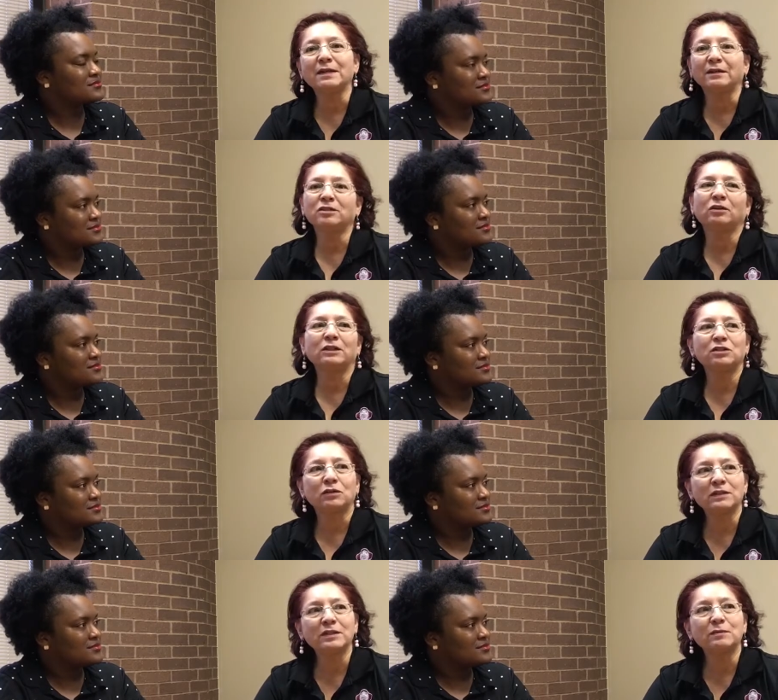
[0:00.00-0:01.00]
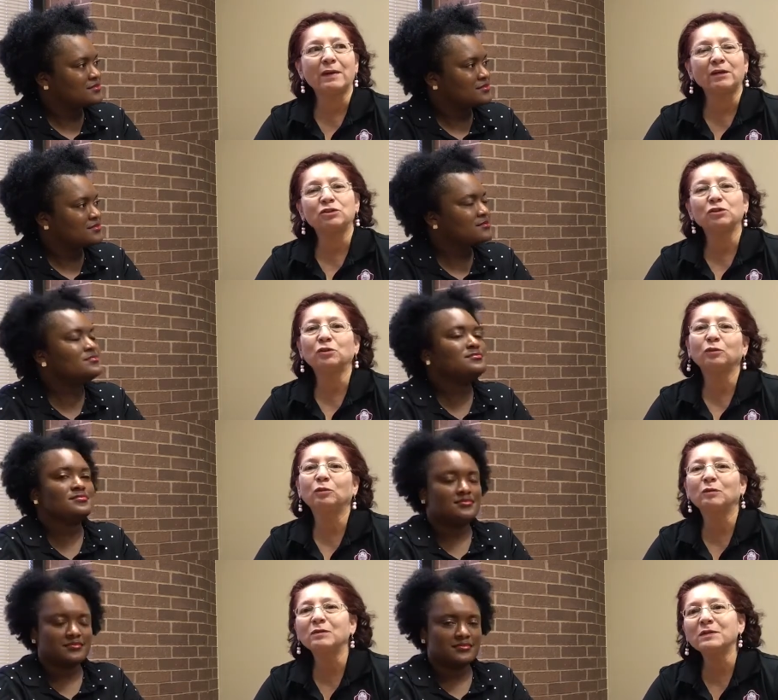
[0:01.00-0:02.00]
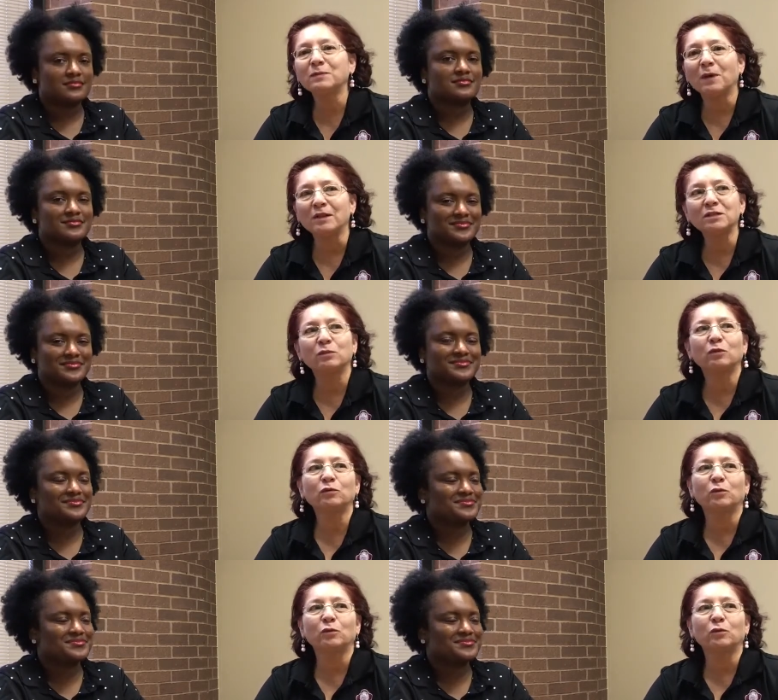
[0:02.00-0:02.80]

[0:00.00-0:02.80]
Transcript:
Speaker 1: Sanitarian Services Manager who will be responsible